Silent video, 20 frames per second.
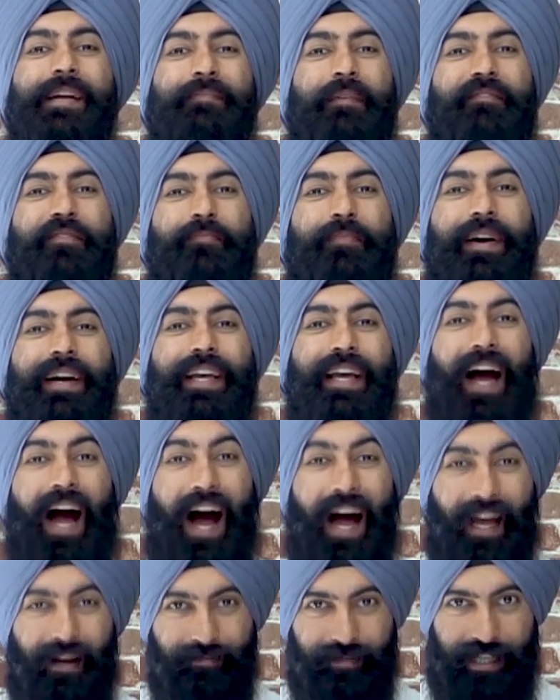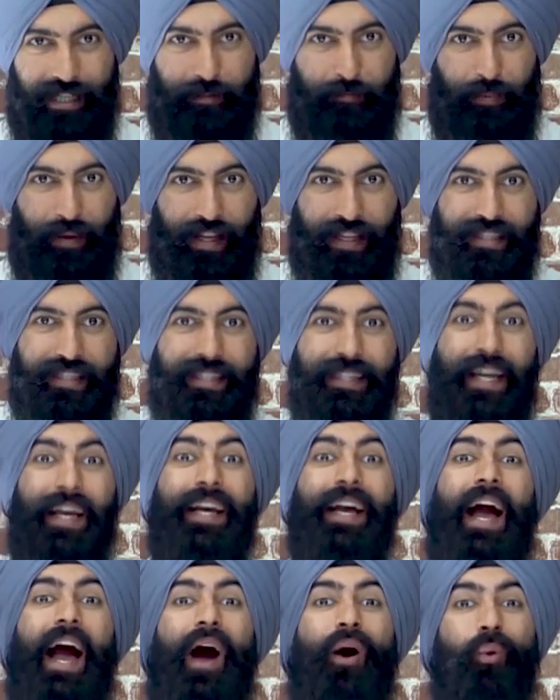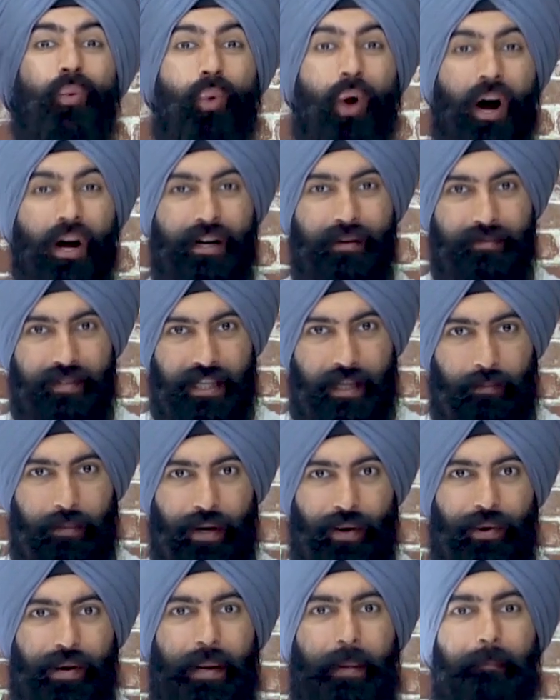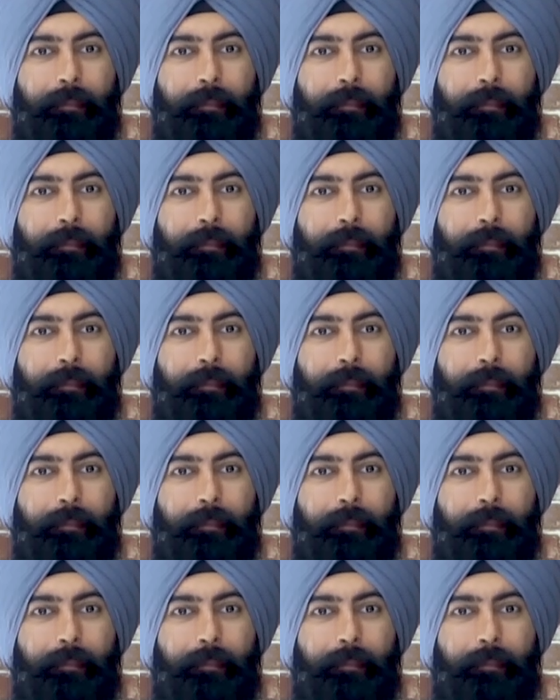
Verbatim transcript: up everybody, I am Jaspreet Singh and welcome to the Minority